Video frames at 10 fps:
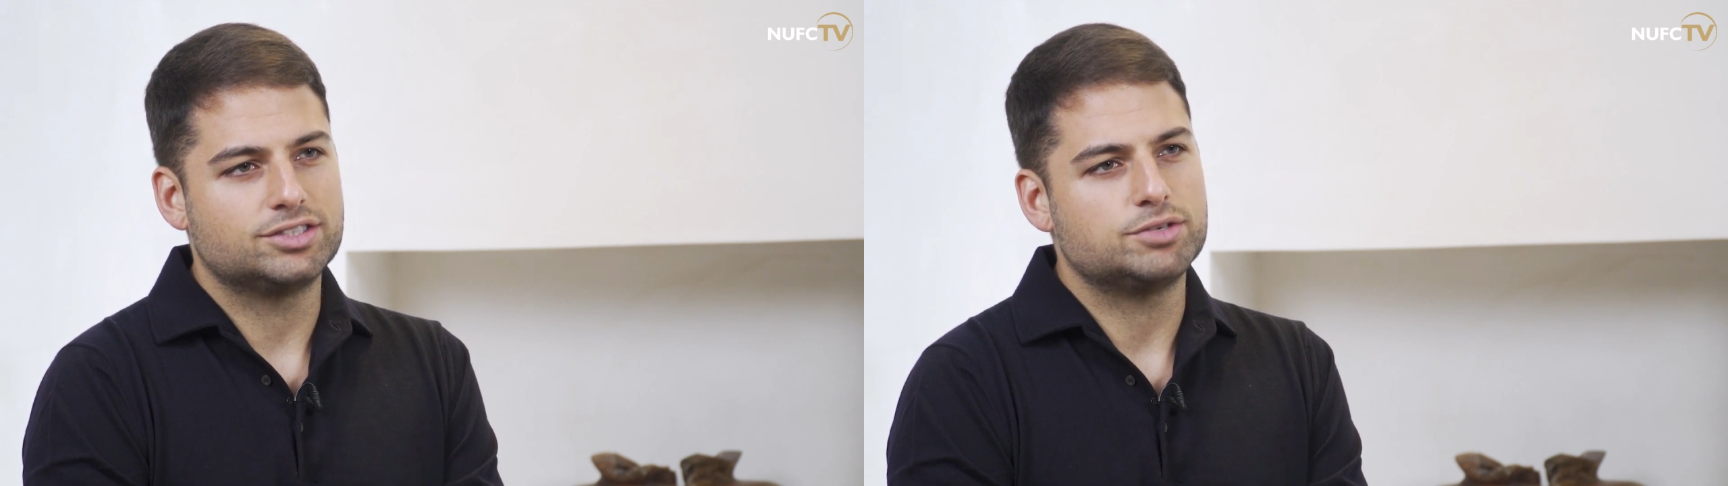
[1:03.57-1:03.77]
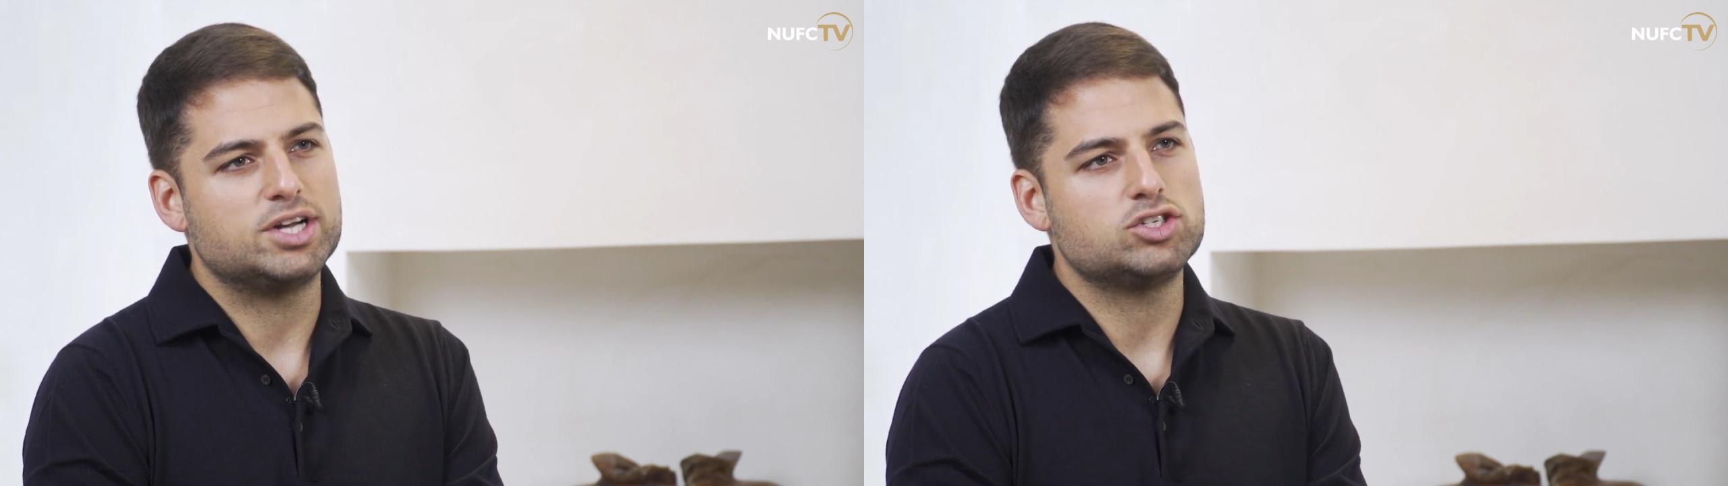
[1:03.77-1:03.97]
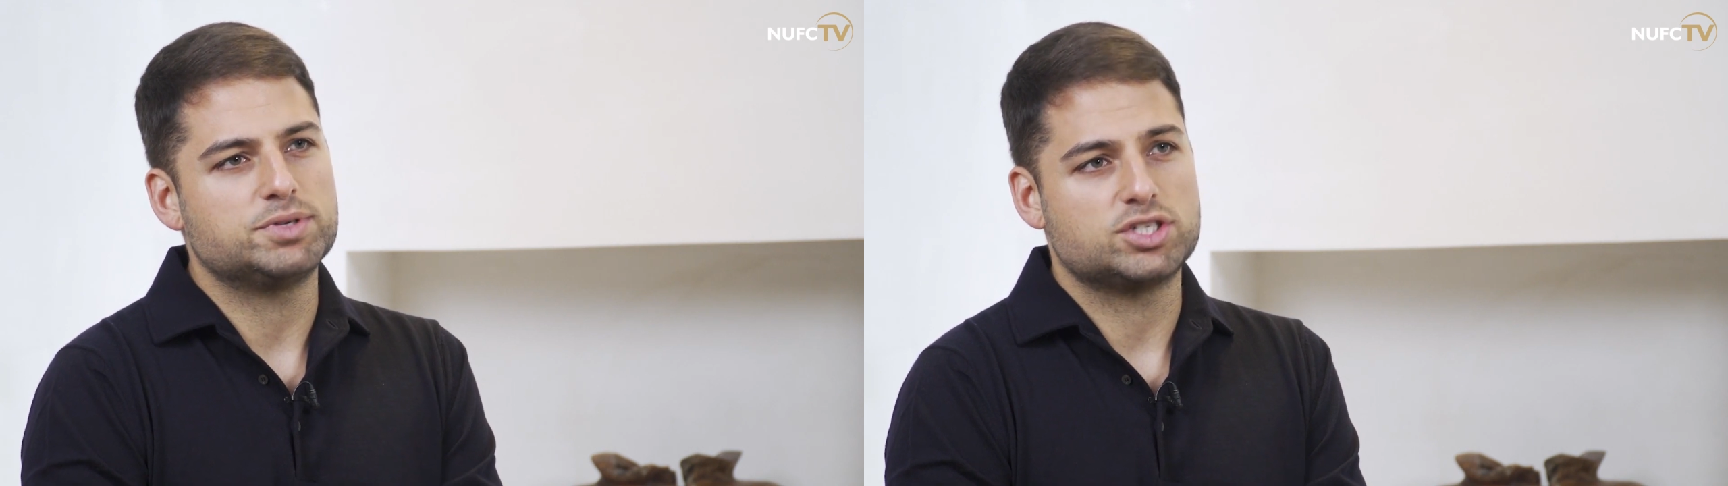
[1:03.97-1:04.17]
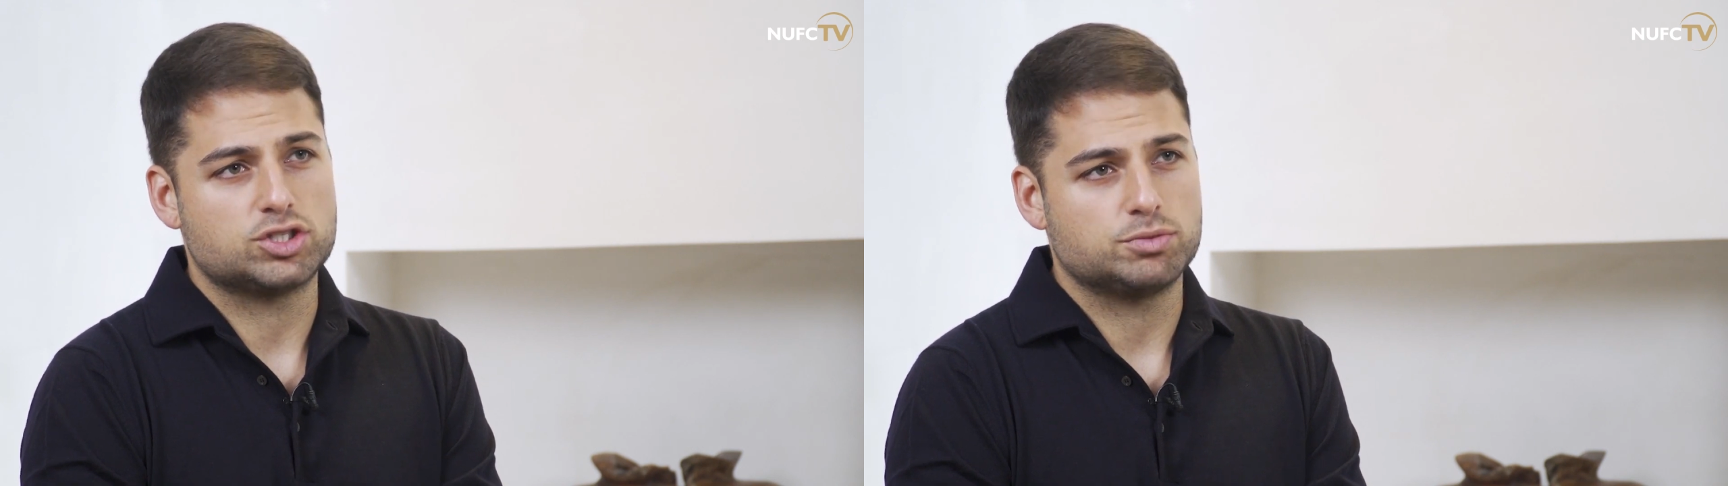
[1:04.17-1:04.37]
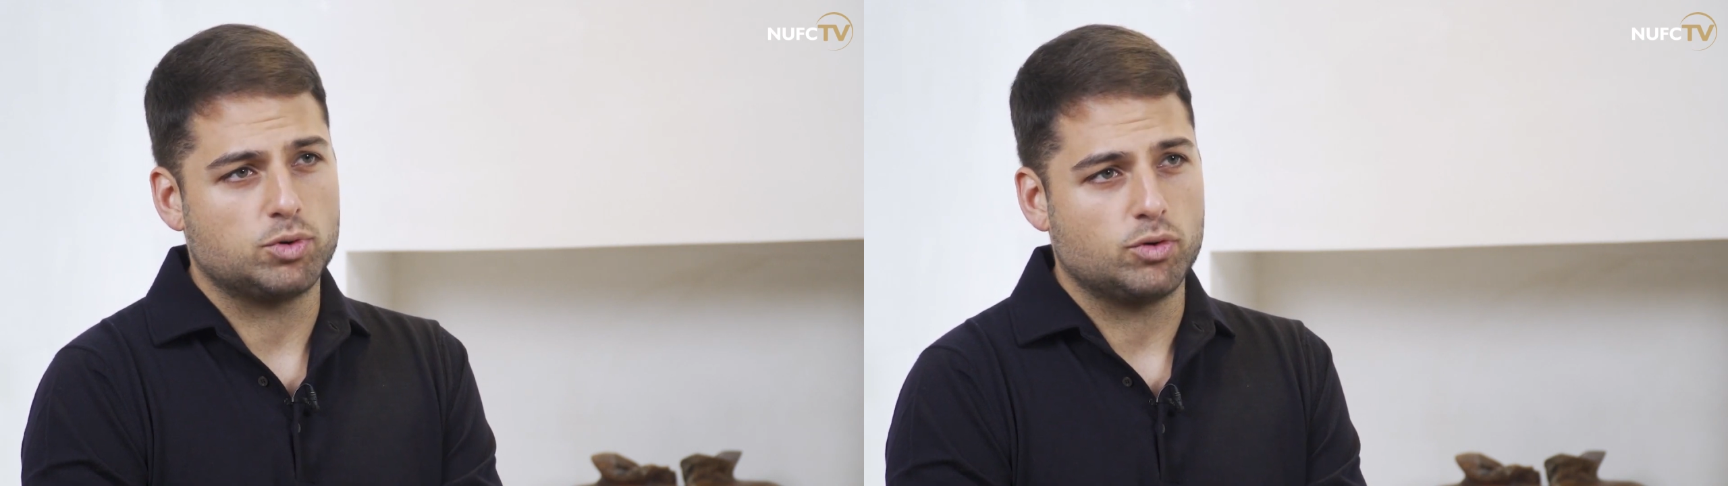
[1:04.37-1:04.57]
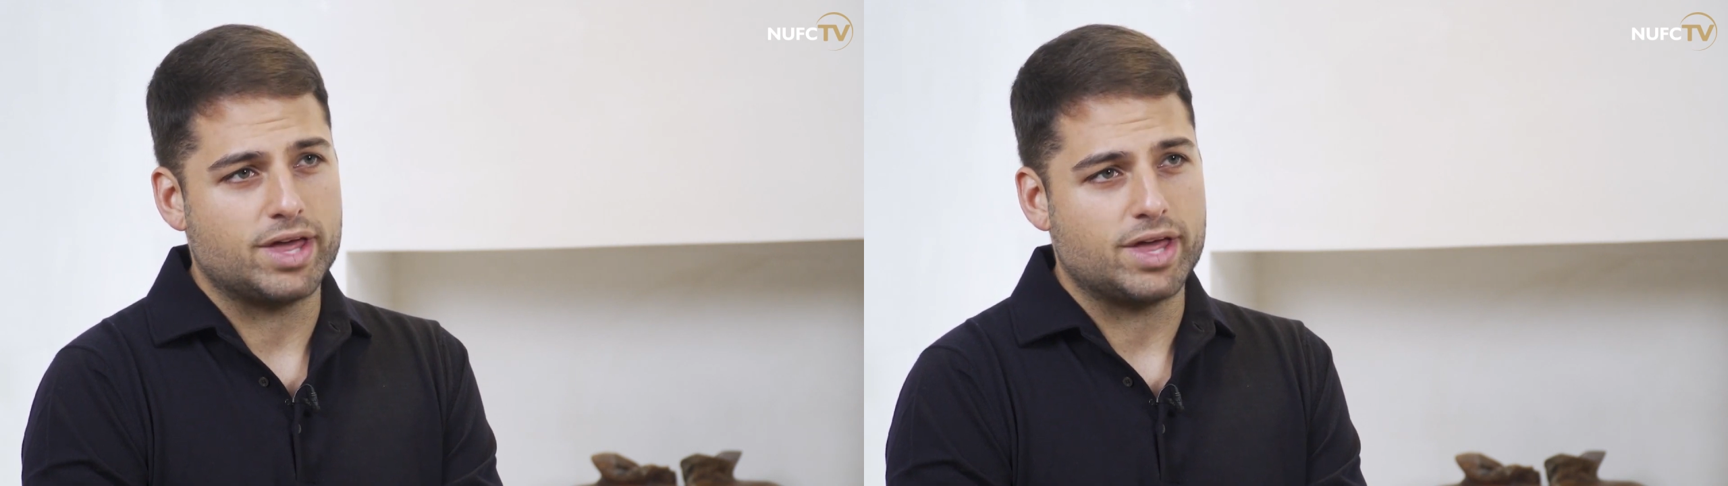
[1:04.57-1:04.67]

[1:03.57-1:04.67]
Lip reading: So my job is to support